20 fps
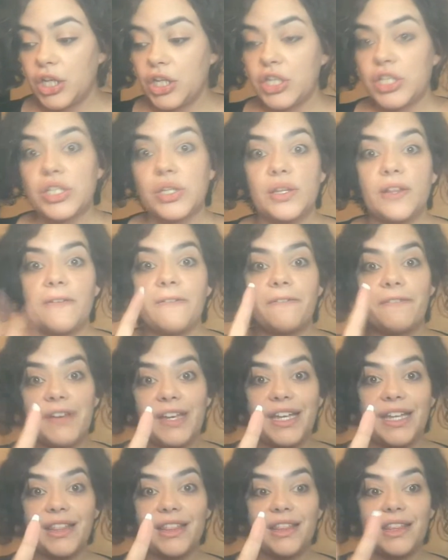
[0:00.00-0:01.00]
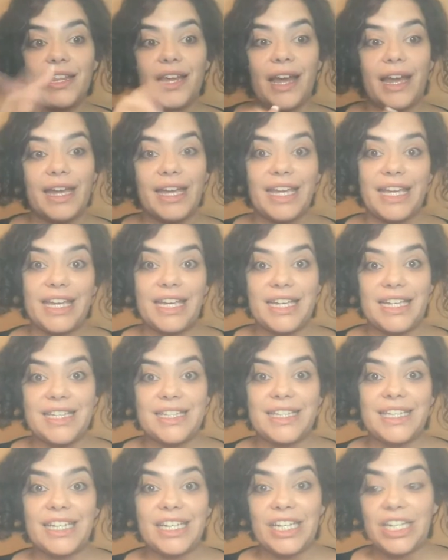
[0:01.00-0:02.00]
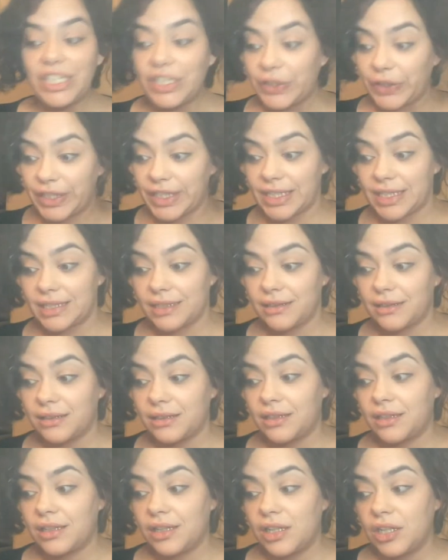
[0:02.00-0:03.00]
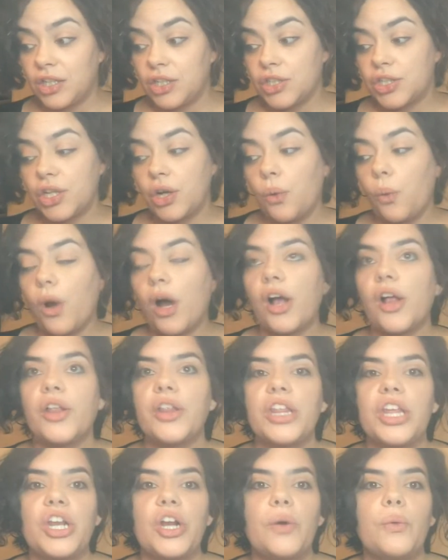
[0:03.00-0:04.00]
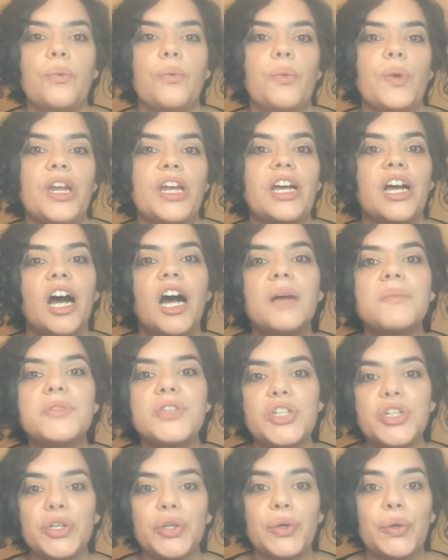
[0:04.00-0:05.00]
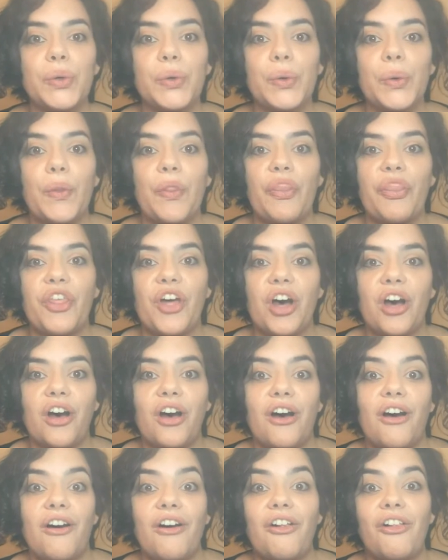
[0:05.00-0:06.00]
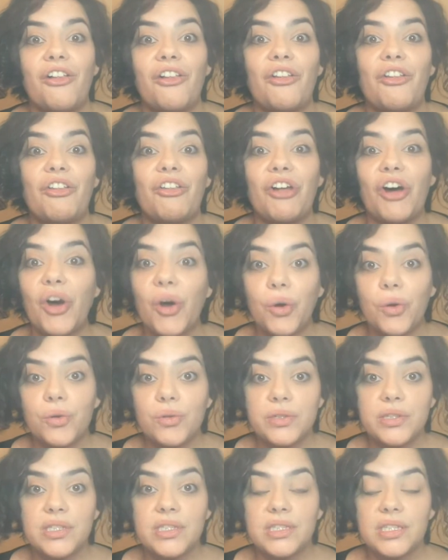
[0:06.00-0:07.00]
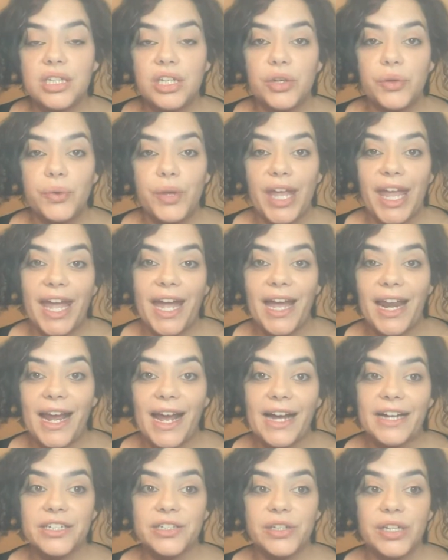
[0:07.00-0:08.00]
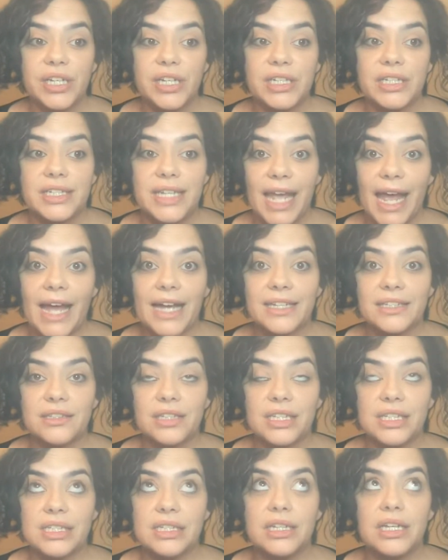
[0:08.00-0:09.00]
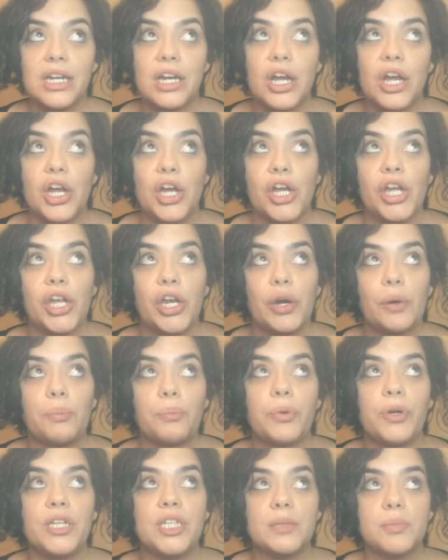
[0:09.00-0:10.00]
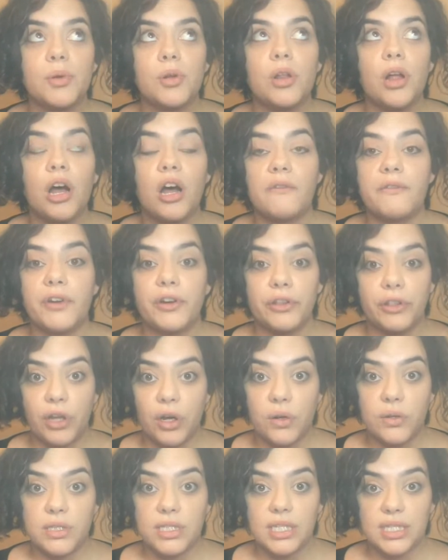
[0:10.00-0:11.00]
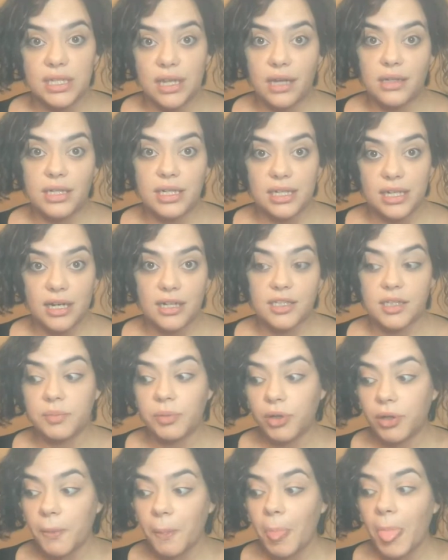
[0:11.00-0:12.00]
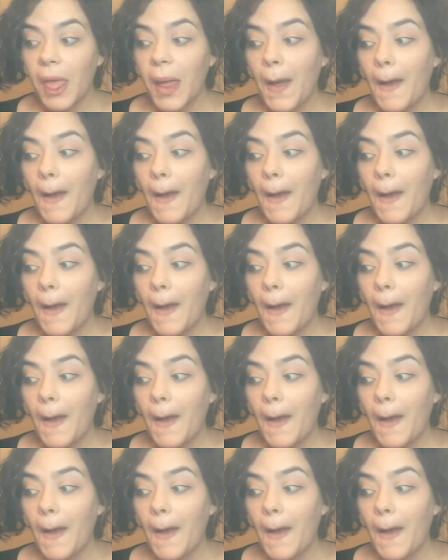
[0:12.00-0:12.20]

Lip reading: So the fifth is interest. So while, when it comes to the loans, you can't actually tax your principal of your loans is not deductible.